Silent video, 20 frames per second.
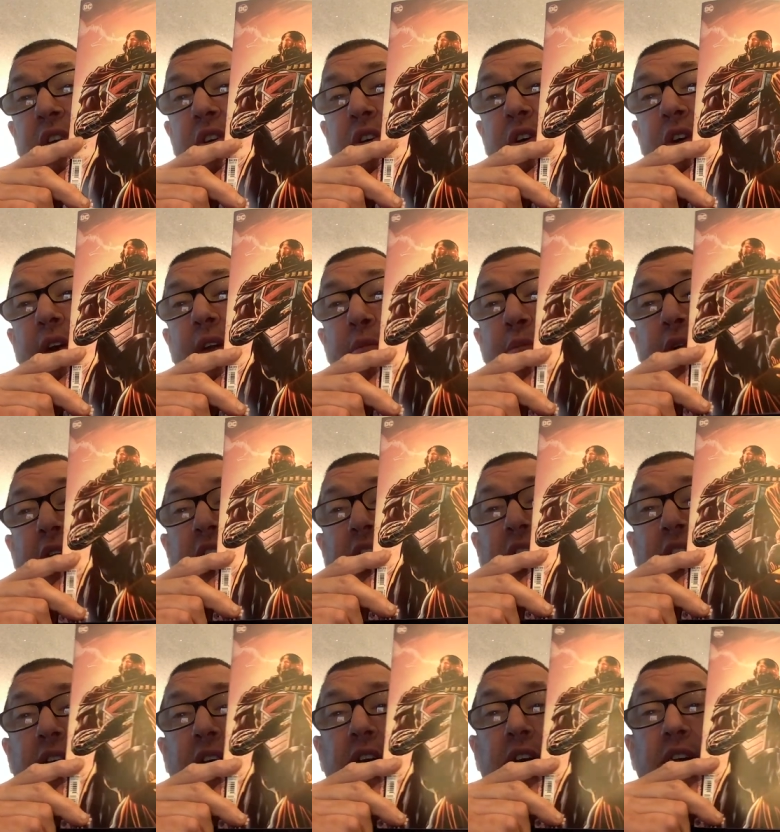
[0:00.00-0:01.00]
alright, buddy.
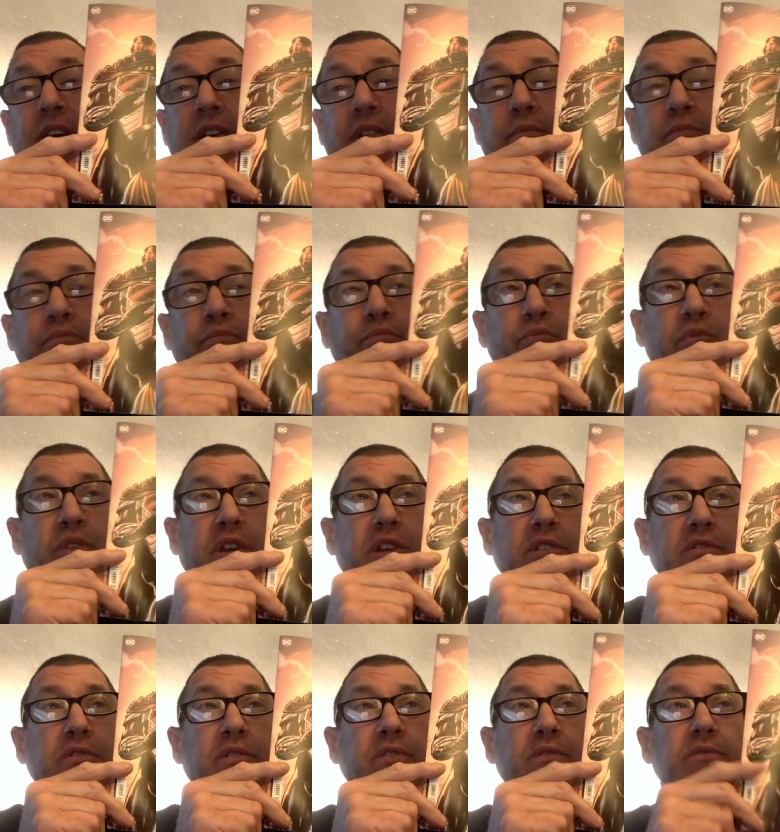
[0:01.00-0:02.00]
Um,
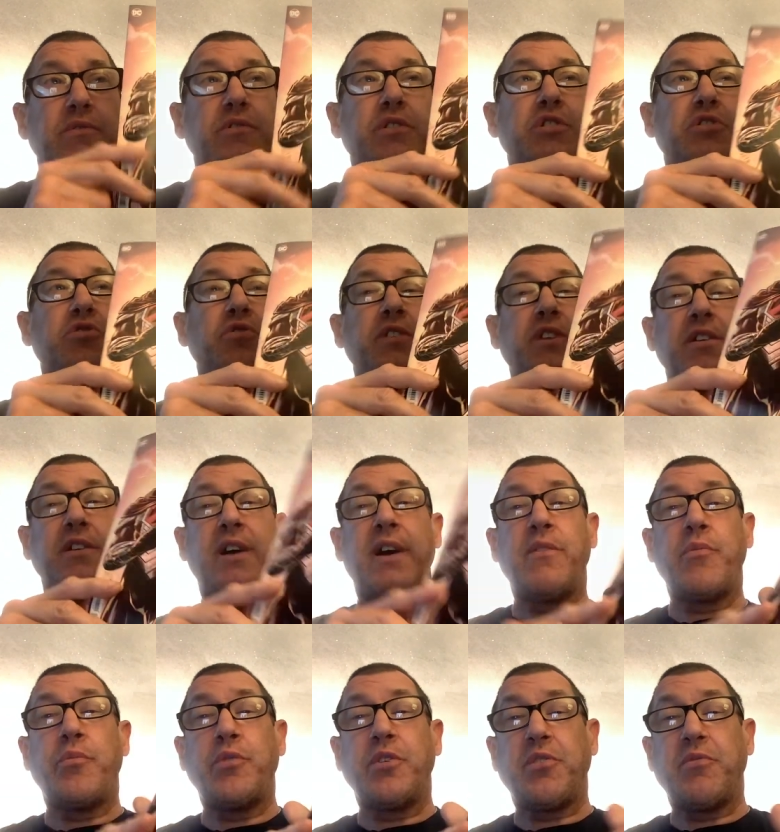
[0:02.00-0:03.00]
enjoy your
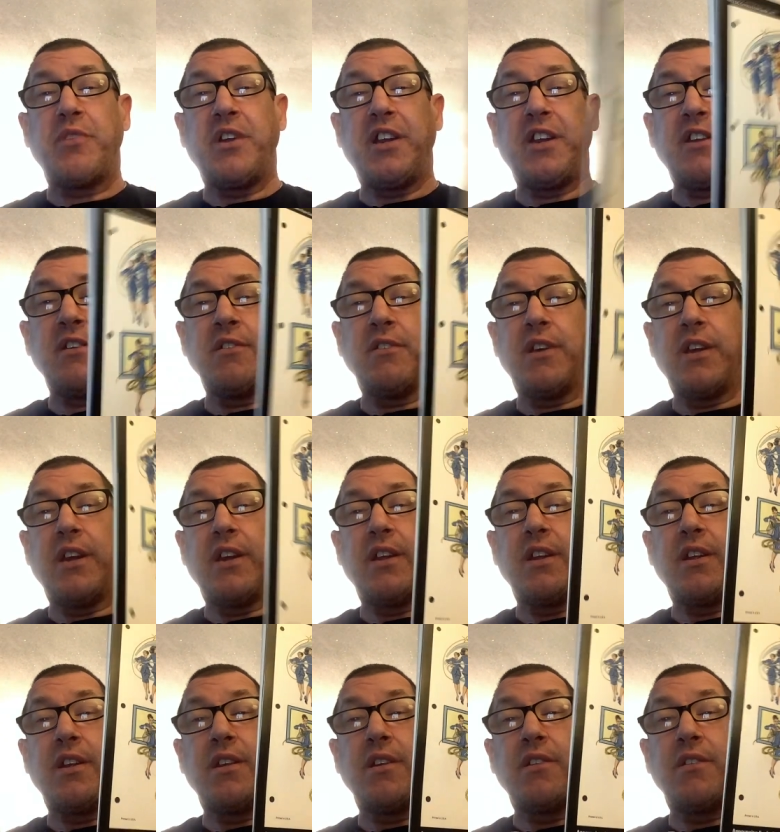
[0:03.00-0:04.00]
comic book reading,
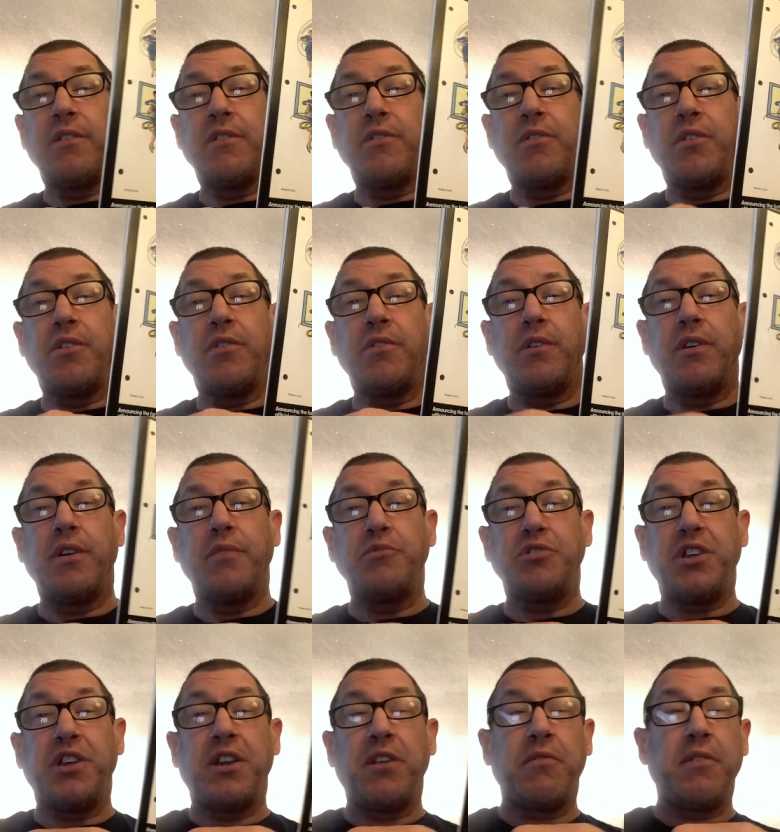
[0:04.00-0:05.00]
and I'm
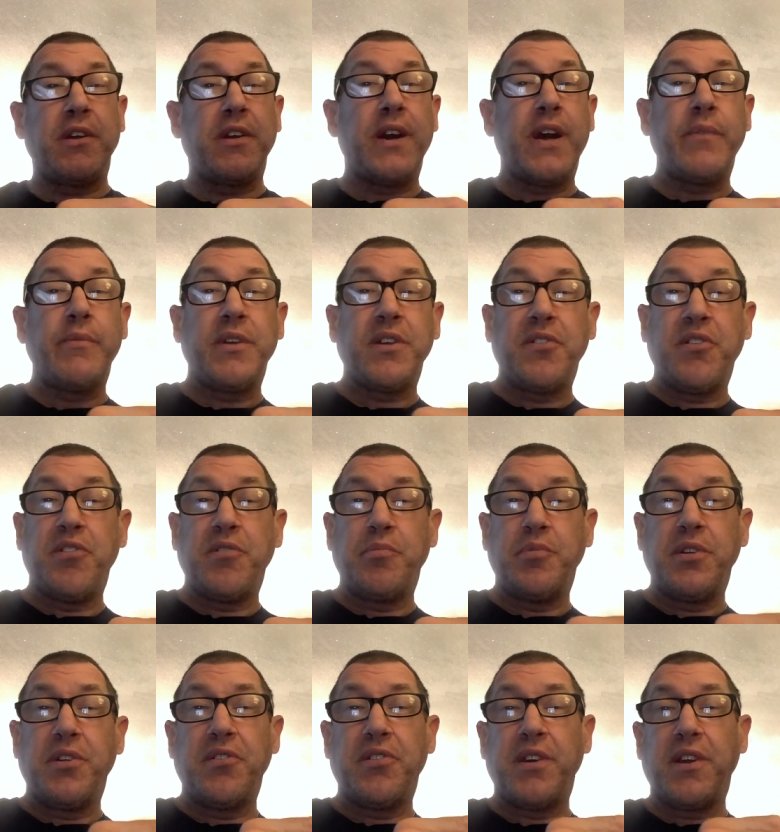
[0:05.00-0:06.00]
JD3 Comics.
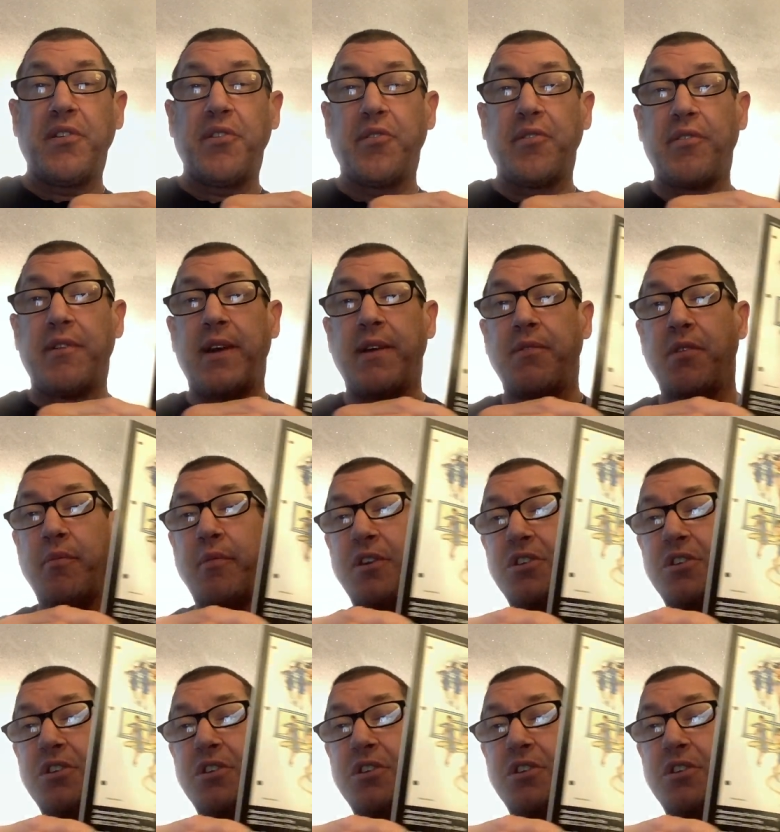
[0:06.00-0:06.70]
Please like and subscribe to my